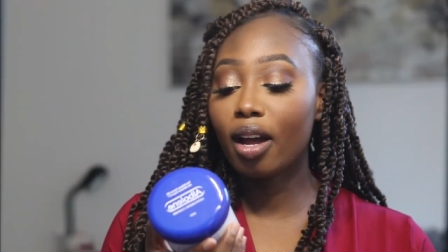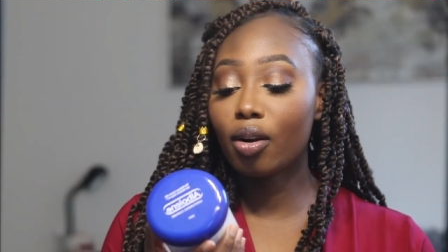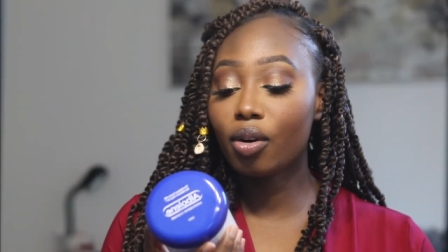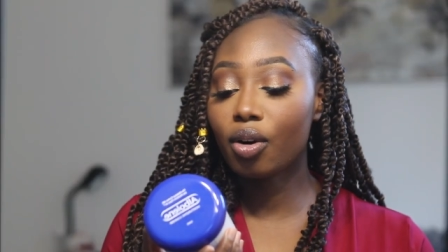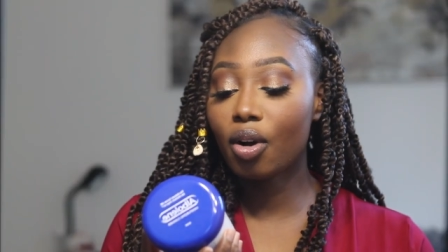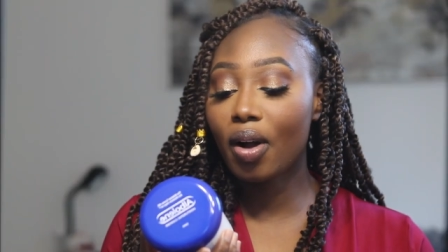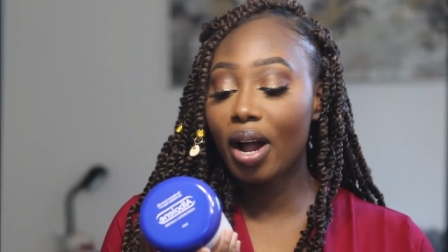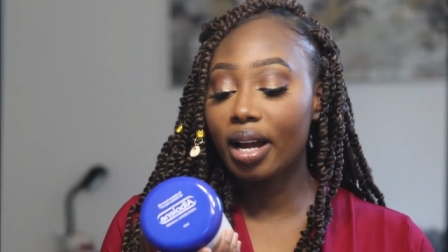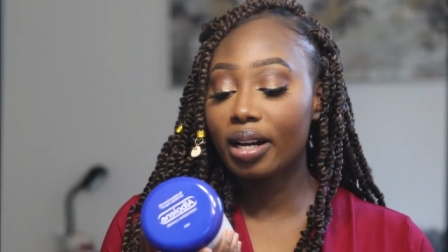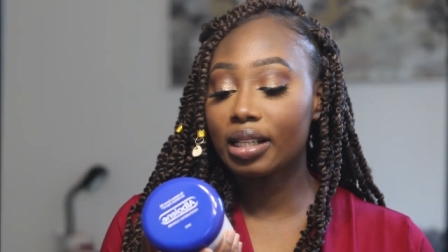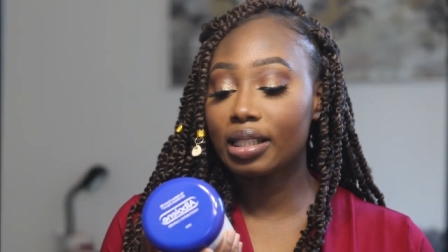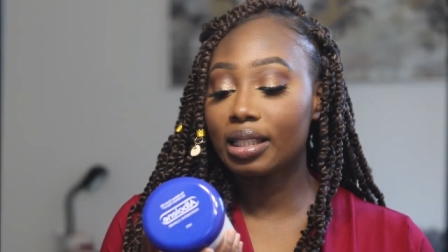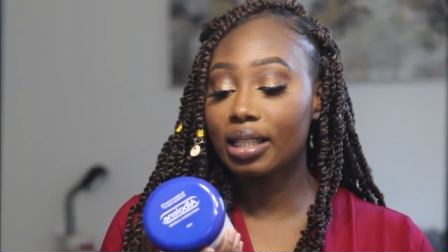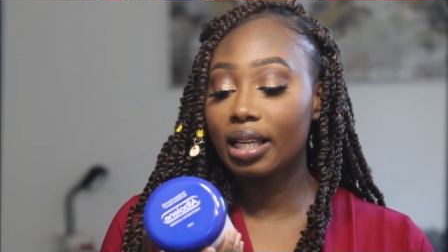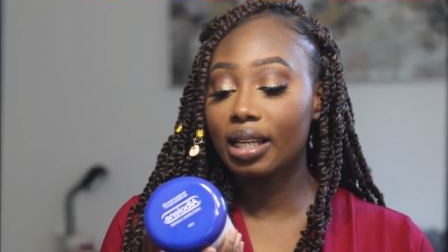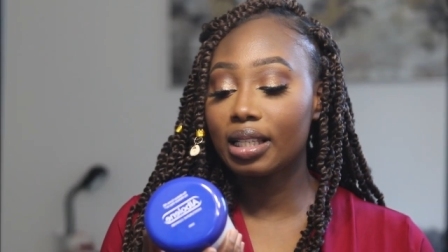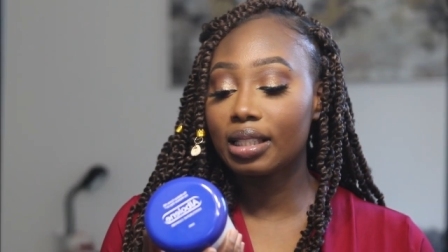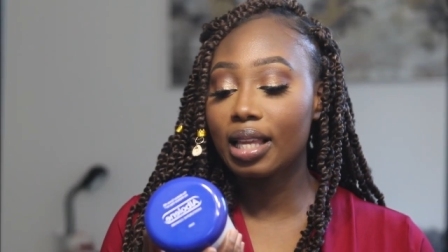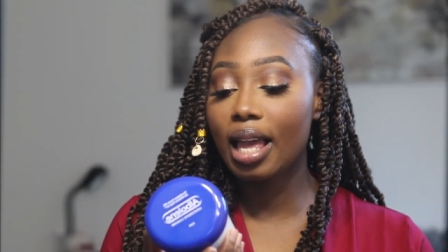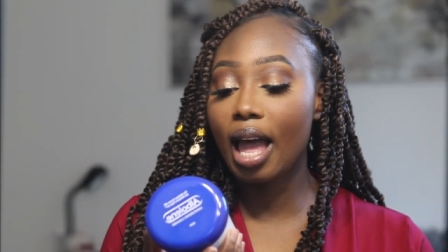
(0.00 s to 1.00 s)
I don't know how to
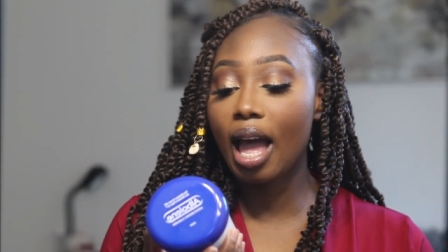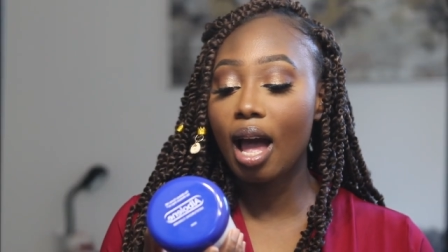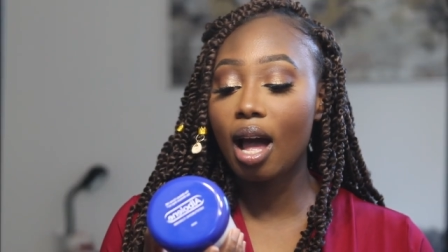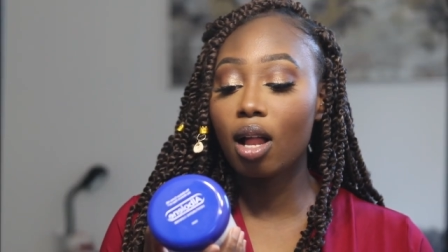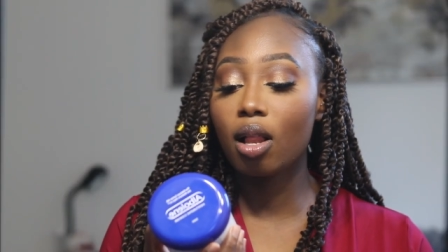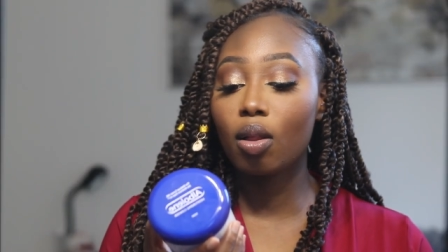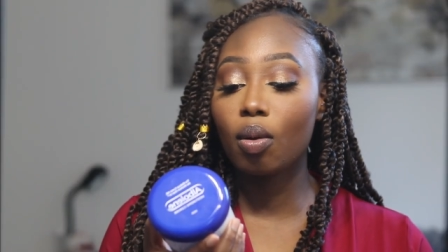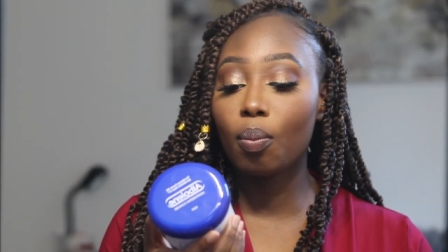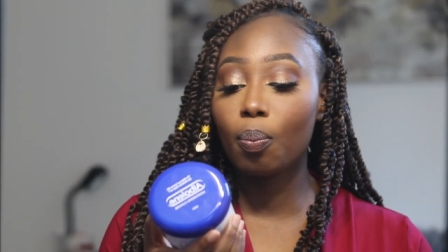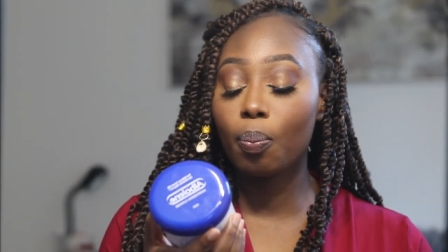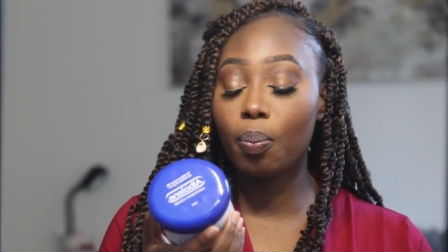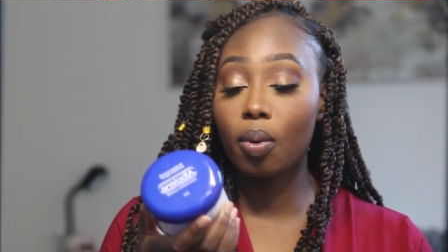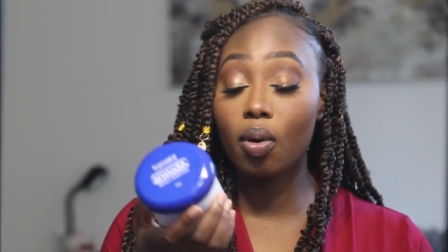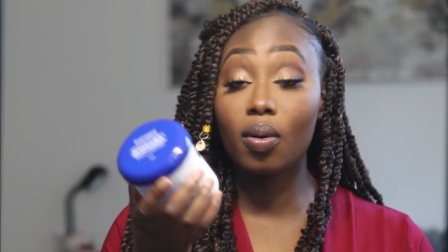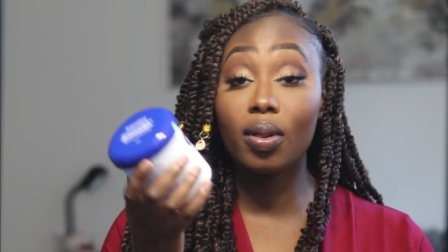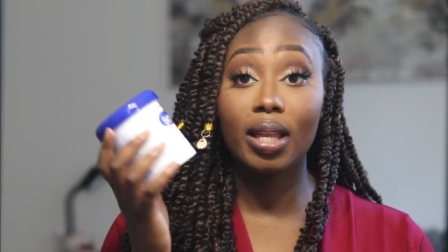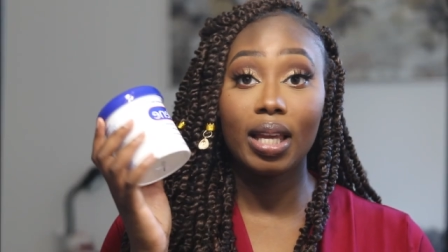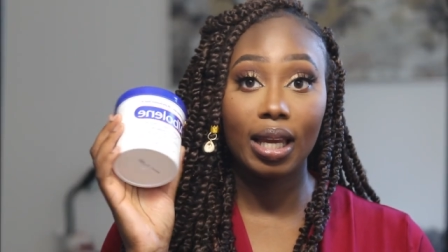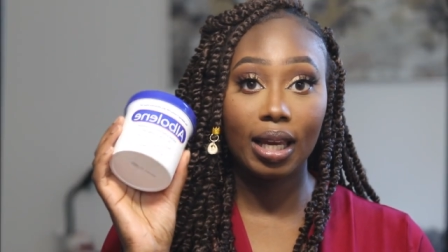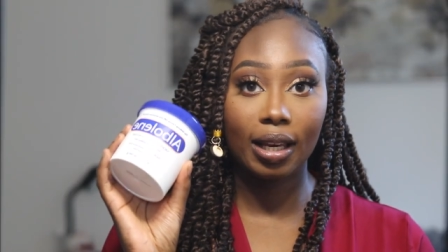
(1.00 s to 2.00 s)
say this.
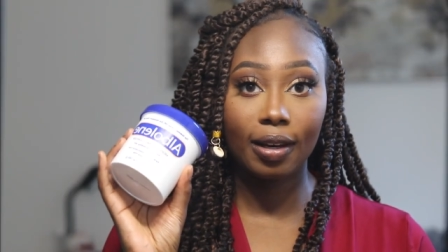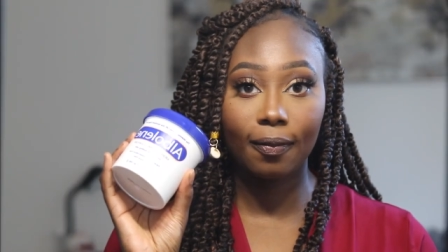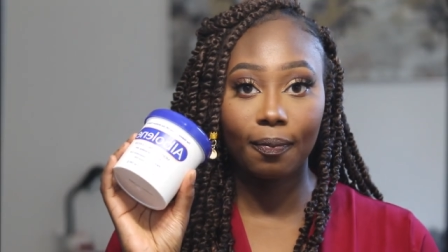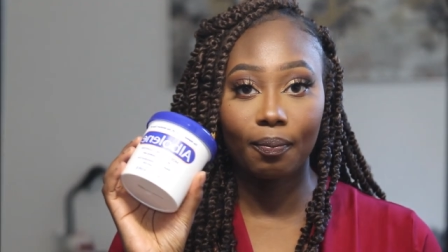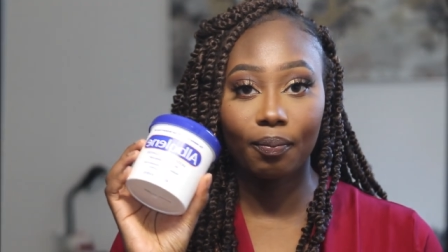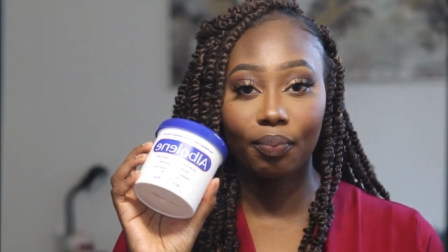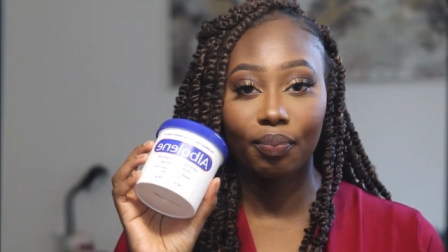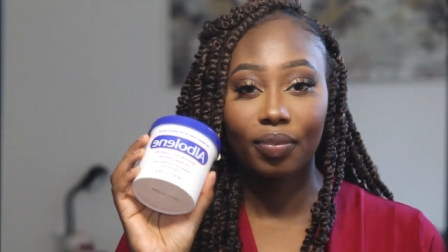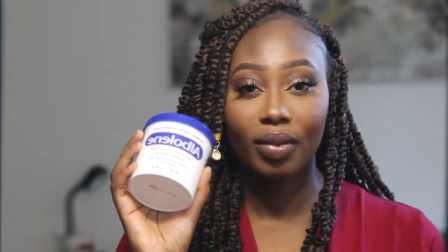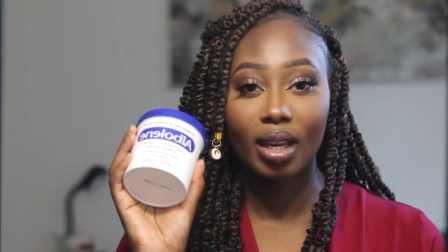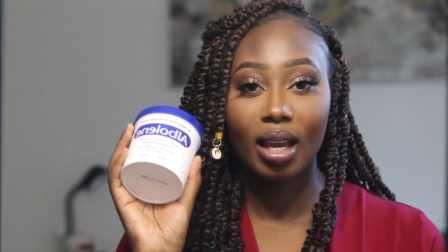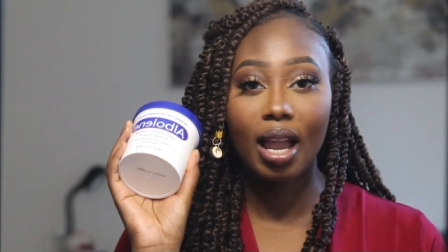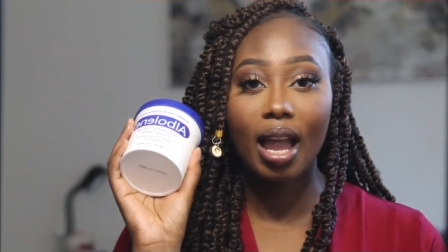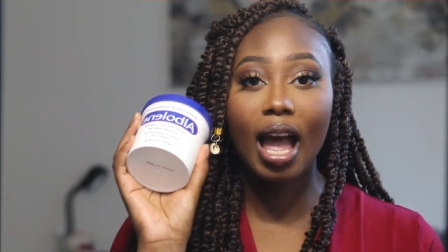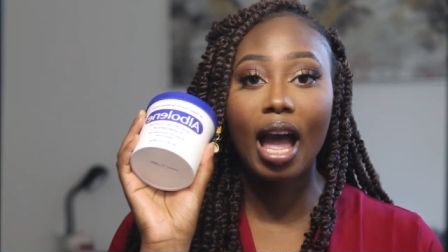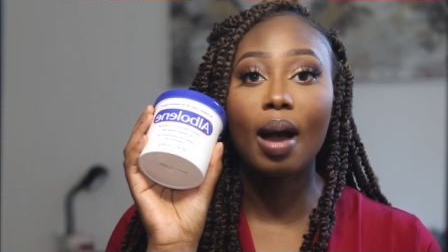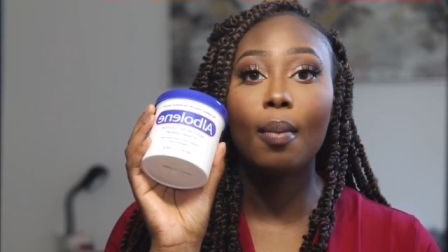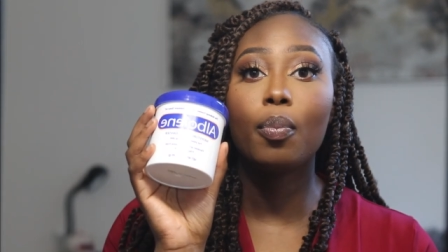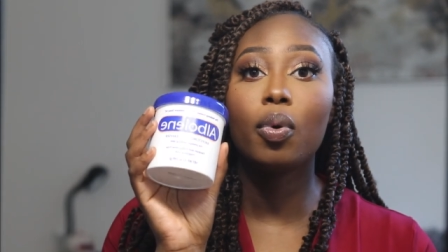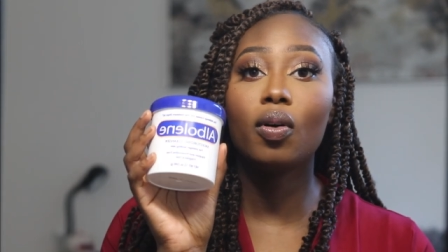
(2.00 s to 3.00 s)
Albolene,
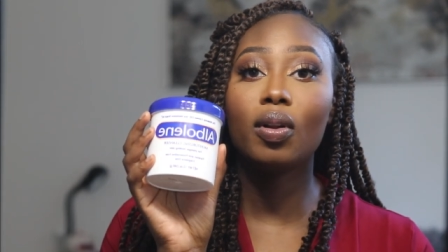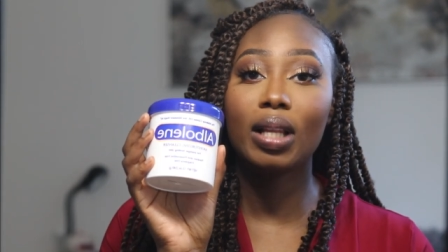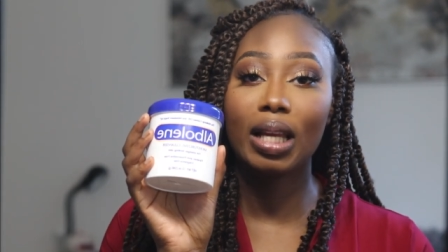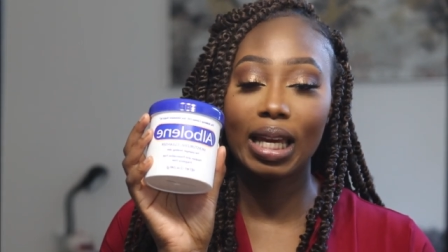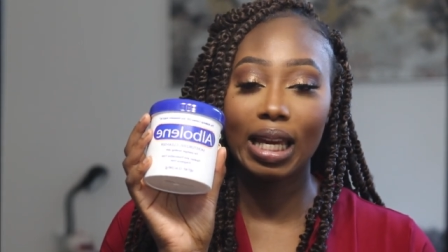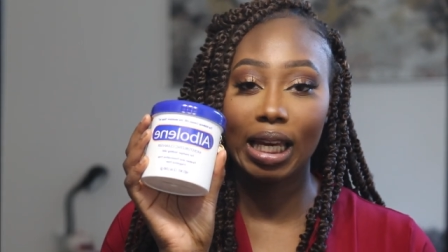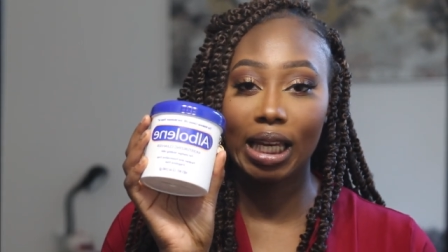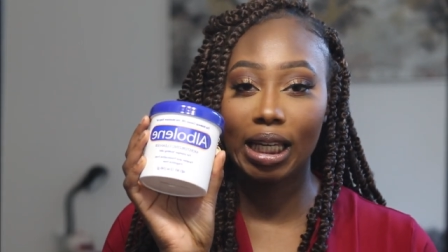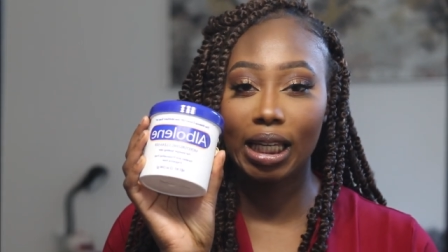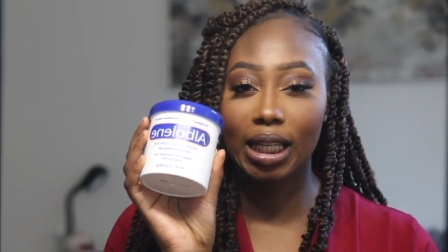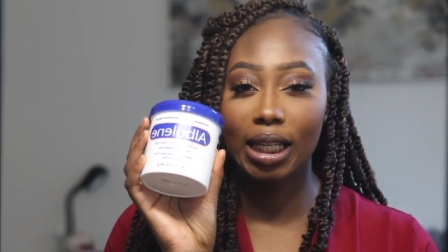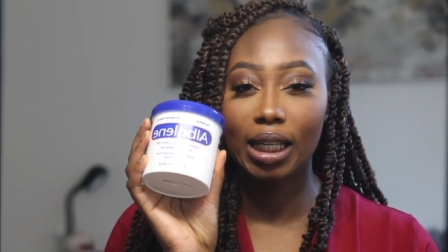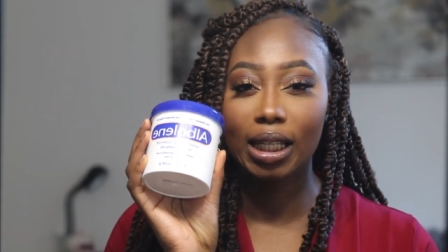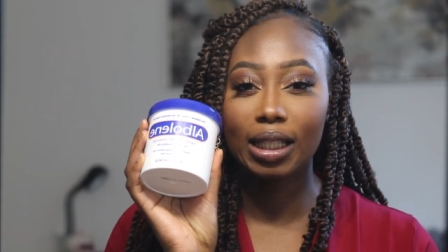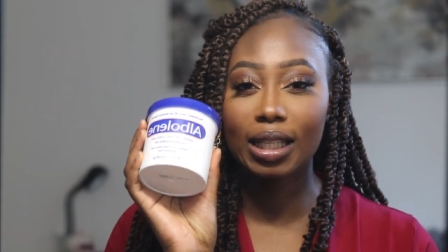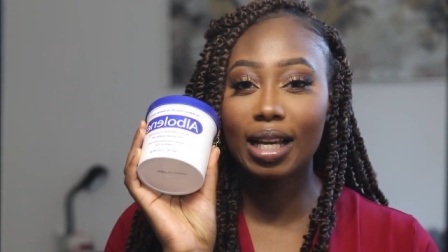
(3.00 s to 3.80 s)
albolene.